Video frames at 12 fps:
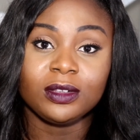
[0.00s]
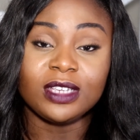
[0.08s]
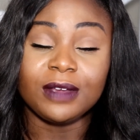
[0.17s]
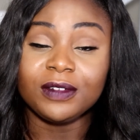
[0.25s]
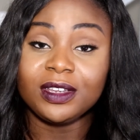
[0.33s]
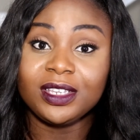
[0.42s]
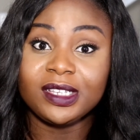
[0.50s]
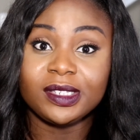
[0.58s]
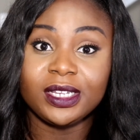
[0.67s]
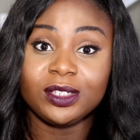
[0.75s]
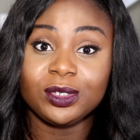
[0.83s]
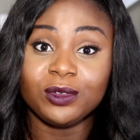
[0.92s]
Definitely
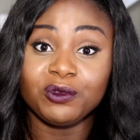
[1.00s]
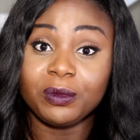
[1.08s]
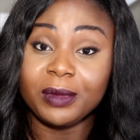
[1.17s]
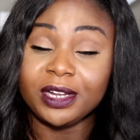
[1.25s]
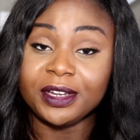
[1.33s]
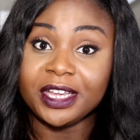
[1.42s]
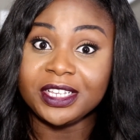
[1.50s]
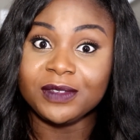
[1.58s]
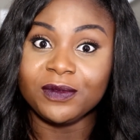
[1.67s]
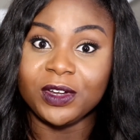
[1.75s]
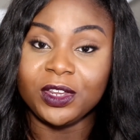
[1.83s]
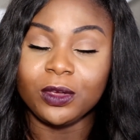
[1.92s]
stay tuned for my
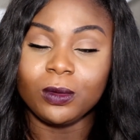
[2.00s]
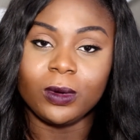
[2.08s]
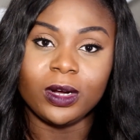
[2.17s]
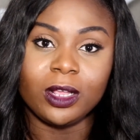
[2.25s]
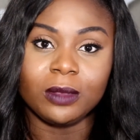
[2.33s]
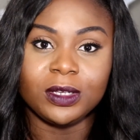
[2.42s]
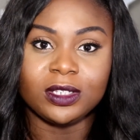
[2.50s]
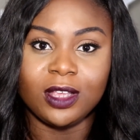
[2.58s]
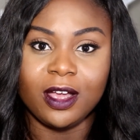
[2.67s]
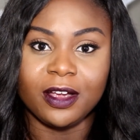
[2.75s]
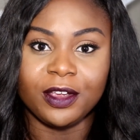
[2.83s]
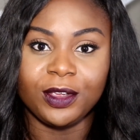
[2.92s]
next video where I'll be
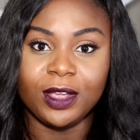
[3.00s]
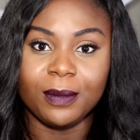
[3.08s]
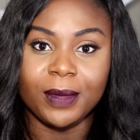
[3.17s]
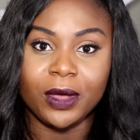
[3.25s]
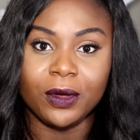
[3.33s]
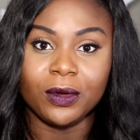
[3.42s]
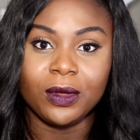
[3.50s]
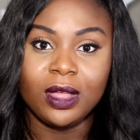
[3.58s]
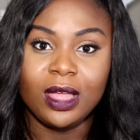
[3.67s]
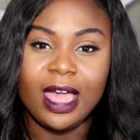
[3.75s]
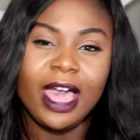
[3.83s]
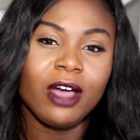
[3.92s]
talking about
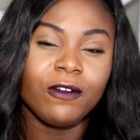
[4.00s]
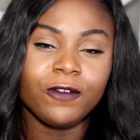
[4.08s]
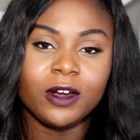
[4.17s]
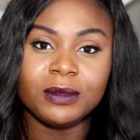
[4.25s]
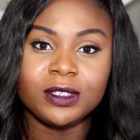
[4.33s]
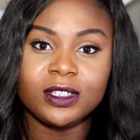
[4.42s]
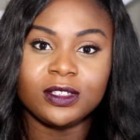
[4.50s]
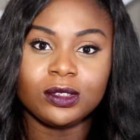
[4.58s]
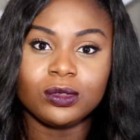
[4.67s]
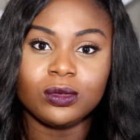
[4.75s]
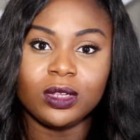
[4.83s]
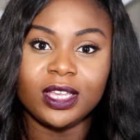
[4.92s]
how pharmacy
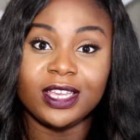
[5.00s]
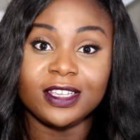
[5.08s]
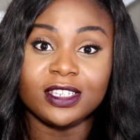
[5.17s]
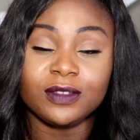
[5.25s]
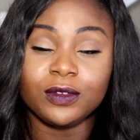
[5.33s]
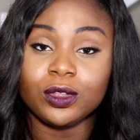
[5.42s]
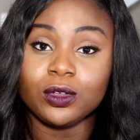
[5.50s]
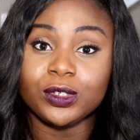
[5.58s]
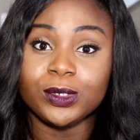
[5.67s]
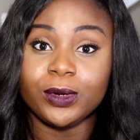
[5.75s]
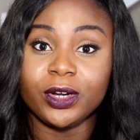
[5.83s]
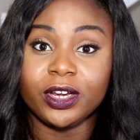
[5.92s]
school is for
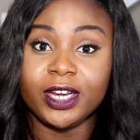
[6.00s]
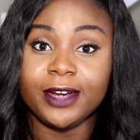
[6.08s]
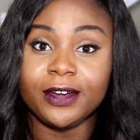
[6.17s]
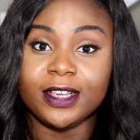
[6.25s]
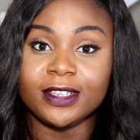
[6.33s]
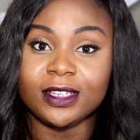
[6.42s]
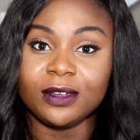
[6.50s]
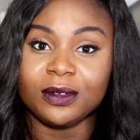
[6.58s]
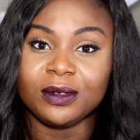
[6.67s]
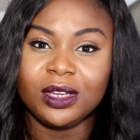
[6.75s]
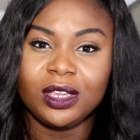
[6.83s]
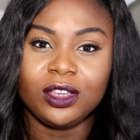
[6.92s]
those who are curious
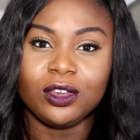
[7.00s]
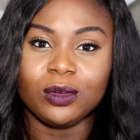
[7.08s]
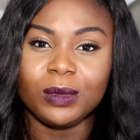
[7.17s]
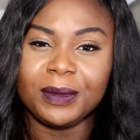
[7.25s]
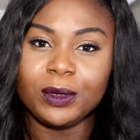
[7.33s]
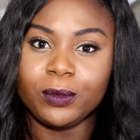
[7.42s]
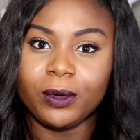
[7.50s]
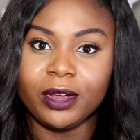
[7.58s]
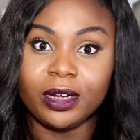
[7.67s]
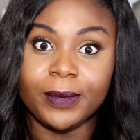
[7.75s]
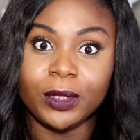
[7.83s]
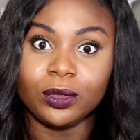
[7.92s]
and maybe
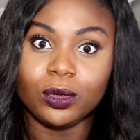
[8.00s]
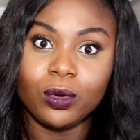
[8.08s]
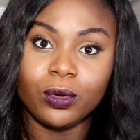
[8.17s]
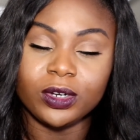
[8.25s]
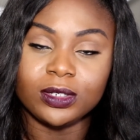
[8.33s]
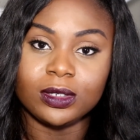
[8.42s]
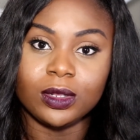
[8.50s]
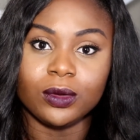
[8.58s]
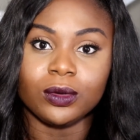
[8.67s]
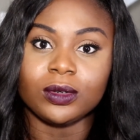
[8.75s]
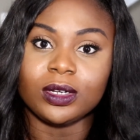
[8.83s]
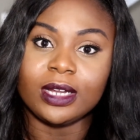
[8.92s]
worried about the course
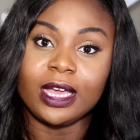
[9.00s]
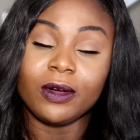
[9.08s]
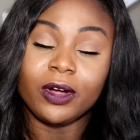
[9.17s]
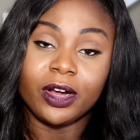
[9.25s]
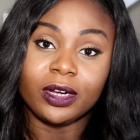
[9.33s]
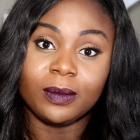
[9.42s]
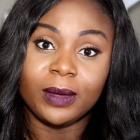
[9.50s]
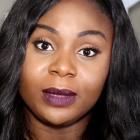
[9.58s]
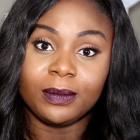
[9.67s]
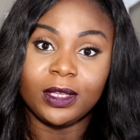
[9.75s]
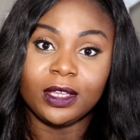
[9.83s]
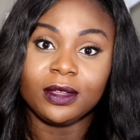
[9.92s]
load and how hard it
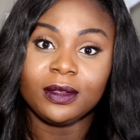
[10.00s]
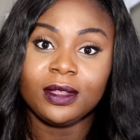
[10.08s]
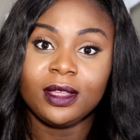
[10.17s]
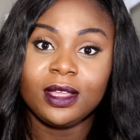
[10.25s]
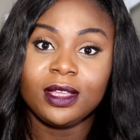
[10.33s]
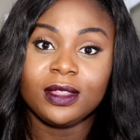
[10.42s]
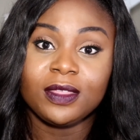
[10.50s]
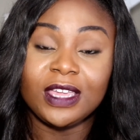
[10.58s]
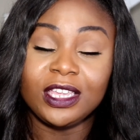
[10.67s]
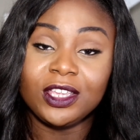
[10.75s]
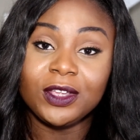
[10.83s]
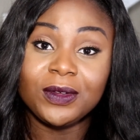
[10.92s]
might be.
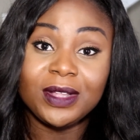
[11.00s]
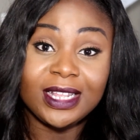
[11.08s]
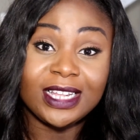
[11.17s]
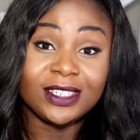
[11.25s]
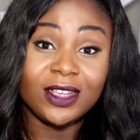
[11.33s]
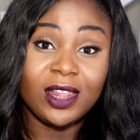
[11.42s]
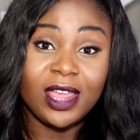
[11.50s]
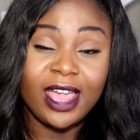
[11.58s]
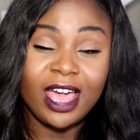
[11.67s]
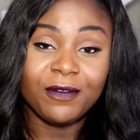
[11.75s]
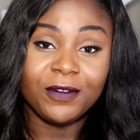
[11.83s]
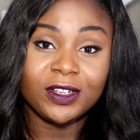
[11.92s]
Thank you, and that's all I
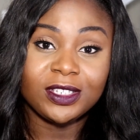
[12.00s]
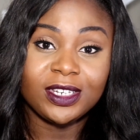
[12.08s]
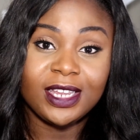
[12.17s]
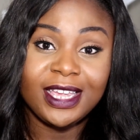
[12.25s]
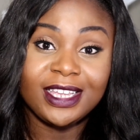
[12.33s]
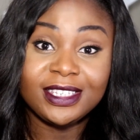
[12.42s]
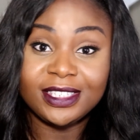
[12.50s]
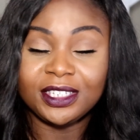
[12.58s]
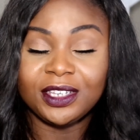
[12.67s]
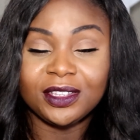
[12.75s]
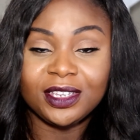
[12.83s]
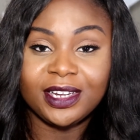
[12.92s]
have for today.
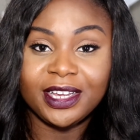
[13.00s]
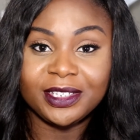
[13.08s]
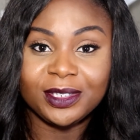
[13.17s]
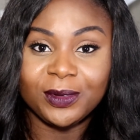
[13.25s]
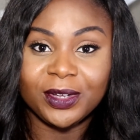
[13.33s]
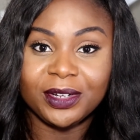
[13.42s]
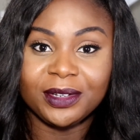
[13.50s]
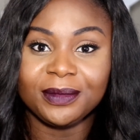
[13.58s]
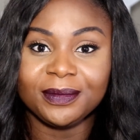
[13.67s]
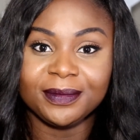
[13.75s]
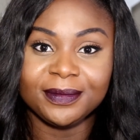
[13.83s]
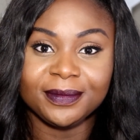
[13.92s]
See you in the next one.